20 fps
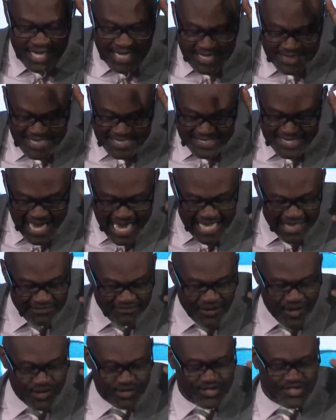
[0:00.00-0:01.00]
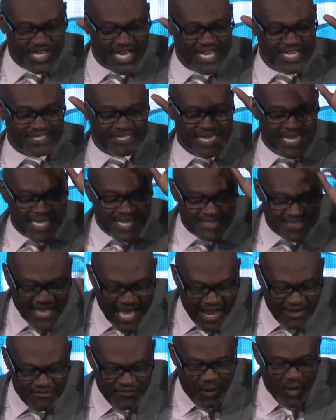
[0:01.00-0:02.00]
The 9th verse says,
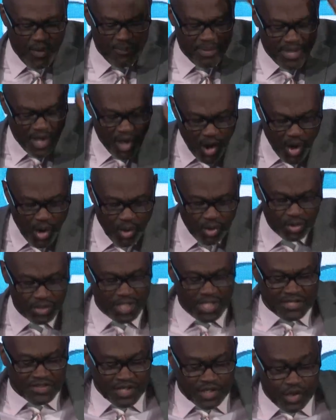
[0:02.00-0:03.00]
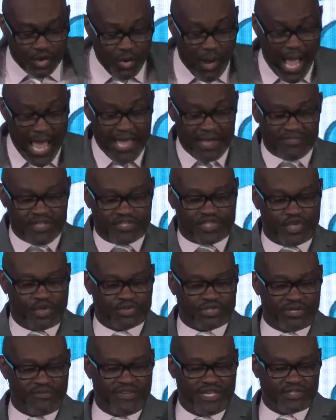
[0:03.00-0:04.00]
therefore, behold, the cry of the
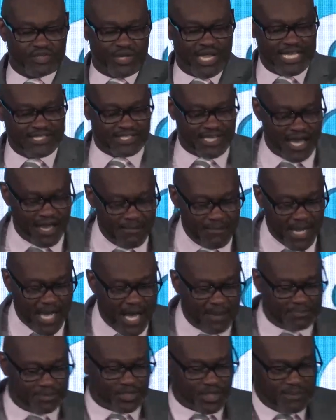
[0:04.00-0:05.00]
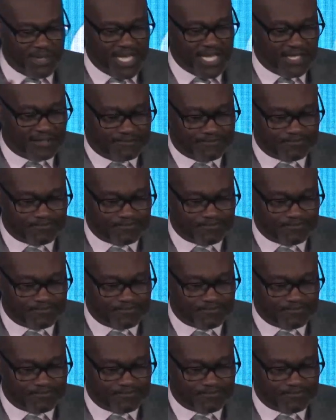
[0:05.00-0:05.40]
children of Israel has come up to me.